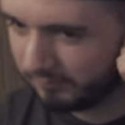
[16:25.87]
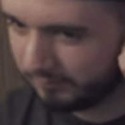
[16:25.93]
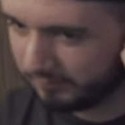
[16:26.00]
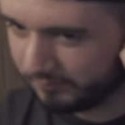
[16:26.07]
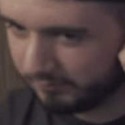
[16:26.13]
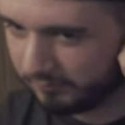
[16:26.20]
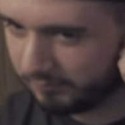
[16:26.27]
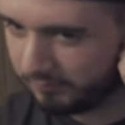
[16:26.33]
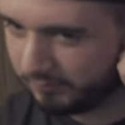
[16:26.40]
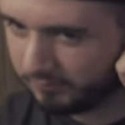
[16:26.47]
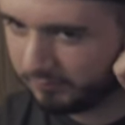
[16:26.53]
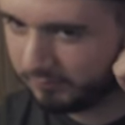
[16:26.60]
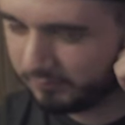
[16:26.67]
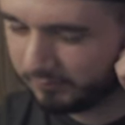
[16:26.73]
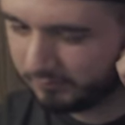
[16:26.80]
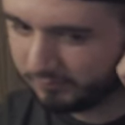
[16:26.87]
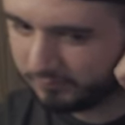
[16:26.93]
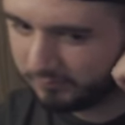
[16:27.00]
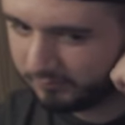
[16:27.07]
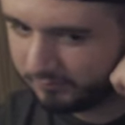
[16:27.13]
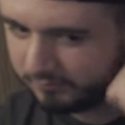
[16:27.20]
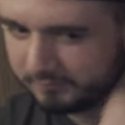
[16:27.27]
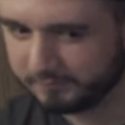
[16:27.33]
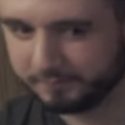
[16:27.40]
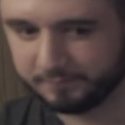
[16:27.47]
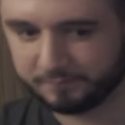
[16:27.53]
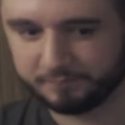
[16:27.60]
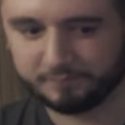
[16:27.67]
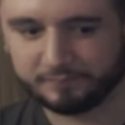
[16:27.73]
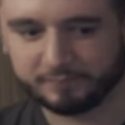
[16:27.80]

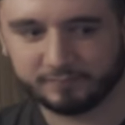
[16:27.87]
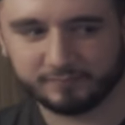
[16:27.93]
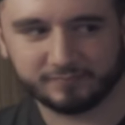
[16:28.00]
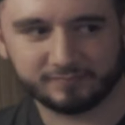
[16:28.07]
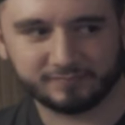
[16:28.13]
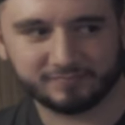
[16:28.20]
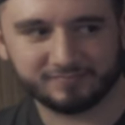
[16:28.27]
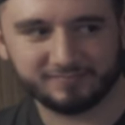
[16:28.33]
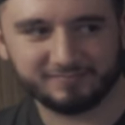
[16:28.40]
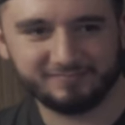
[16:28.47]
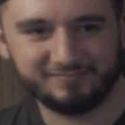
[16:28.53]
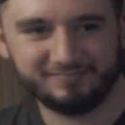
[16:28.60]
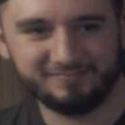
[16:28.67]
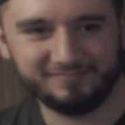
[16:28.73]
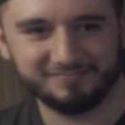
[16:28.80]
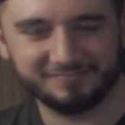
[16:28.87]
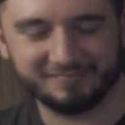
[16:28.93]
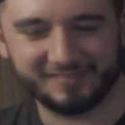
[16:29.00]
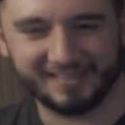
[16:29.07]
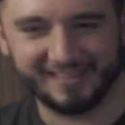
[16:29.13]
The person shown says nothing.